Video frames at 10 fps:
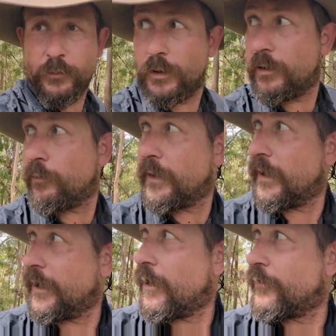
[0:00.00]
were
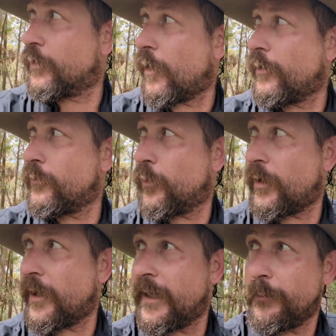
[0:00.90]
really overgrown.
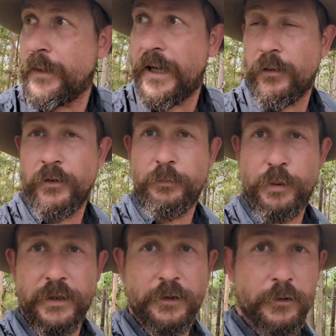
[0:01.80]
Where I am now is
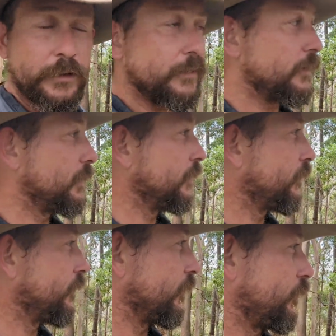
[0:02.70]
pretty good.
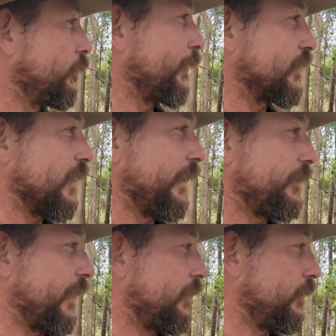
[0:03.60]
It's not too much
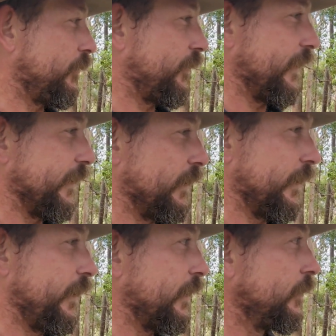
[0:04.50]
lantana, it's fairly
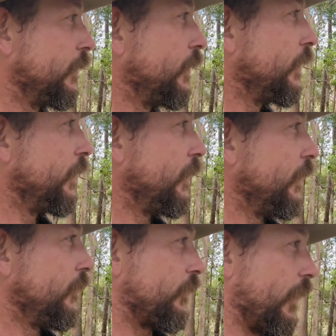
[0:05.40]
clear.
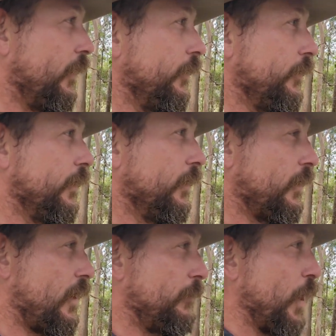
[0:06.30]
So
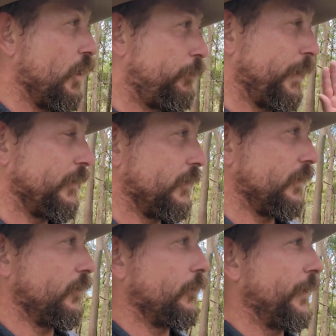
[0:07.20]
I'm hoping
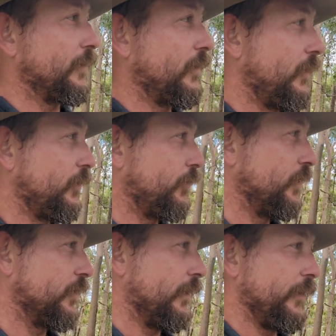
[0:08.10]
that the rest of this
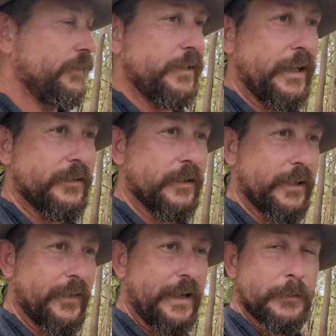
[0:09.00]
ridgeline stays
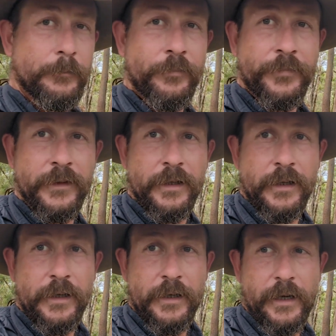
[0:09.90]
like that,
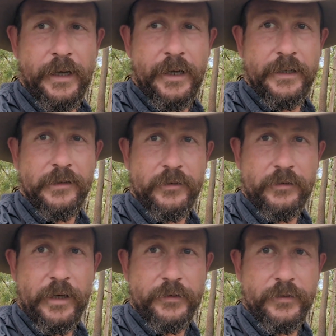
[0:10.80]
and it's
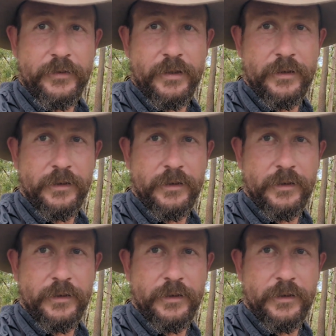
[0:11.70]
just